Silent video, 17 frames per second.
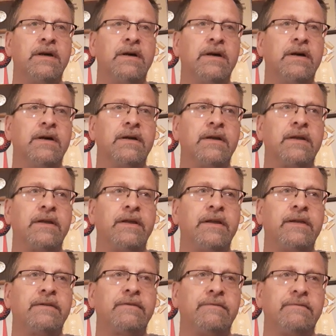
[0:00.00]
uh,
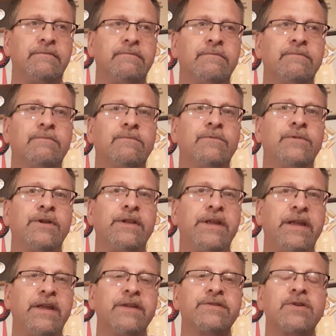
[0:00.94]
it
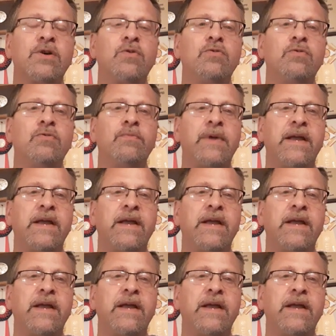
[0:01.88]
really hits home